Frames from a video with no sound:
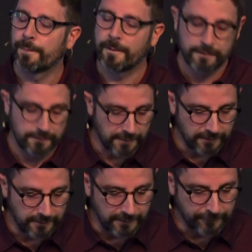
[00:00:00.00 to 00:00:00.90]
And,
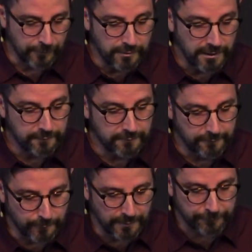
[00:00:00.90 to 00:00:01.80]
and if you
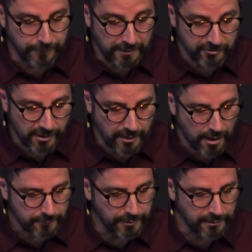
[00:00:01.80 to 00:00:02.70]
need me to flesh that
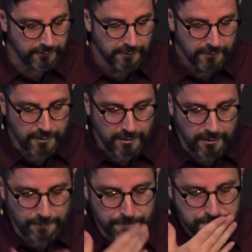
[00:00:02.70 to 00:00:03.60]
out a bit,
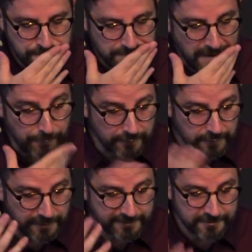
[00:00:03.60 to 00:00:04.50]
um, how about
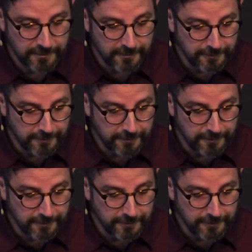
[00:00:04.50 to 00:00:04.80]
this?